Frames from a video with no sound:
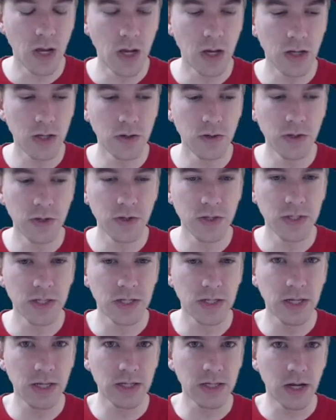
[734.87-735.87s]
you'll notice
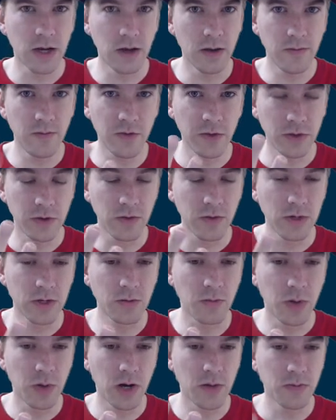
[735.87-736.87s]
it takes time for the grid
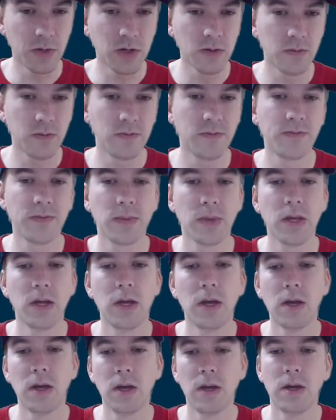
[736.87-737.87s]
to pop up.
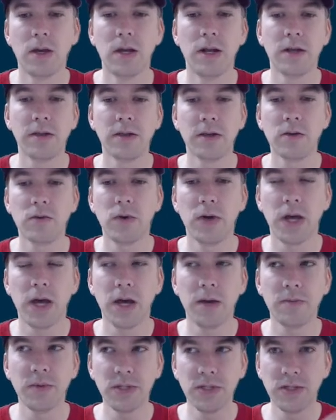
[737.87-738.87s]
And I think what
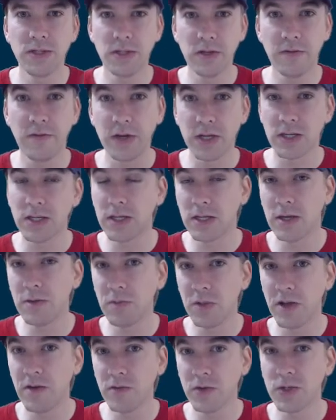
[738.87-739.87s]
happens is if I
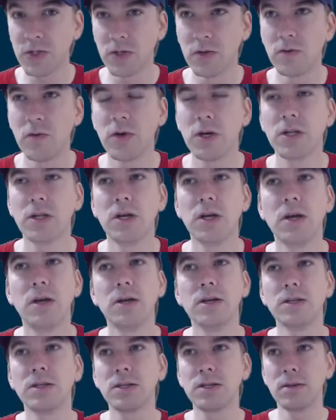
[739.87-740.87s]
skip levels too quickly,
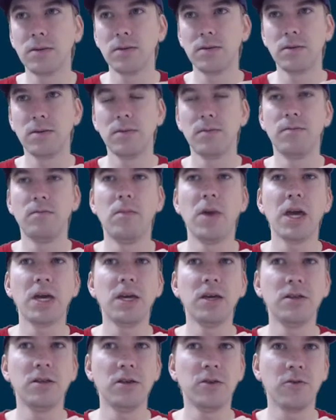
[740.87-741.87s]
it's
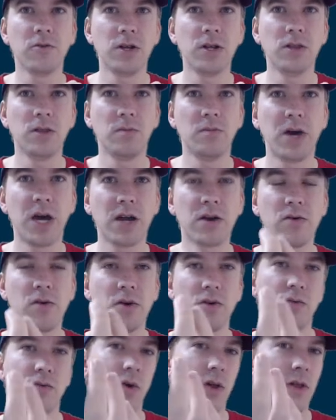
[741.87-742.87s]
making the grid in the
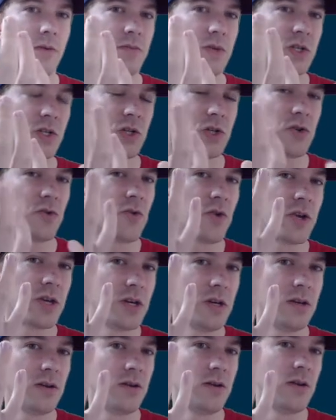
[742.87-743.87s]
background while I'm destroying
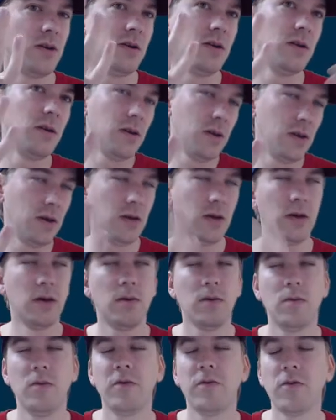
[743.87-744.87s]
it
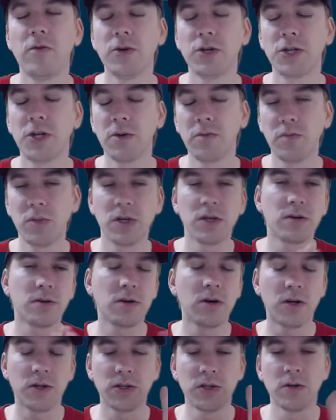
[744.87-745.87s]
before jumping,
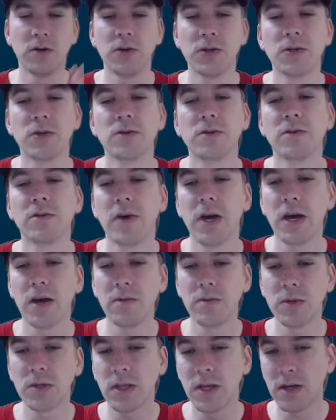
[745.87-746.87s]
causing all sorts of
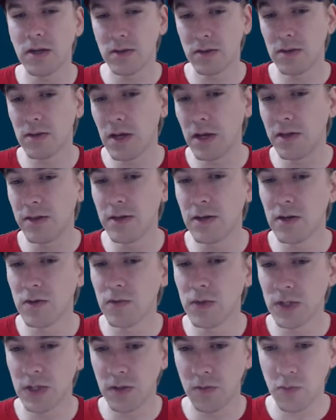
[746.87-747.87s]
havoc. That, I think,
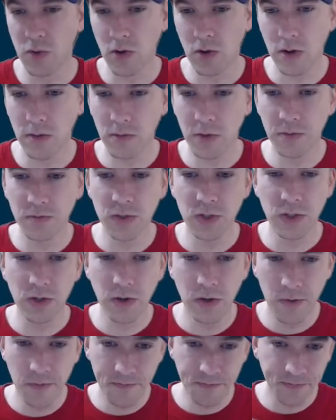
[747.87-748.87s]
was the problem.
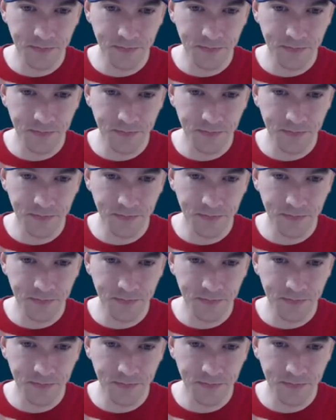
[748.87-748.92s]
So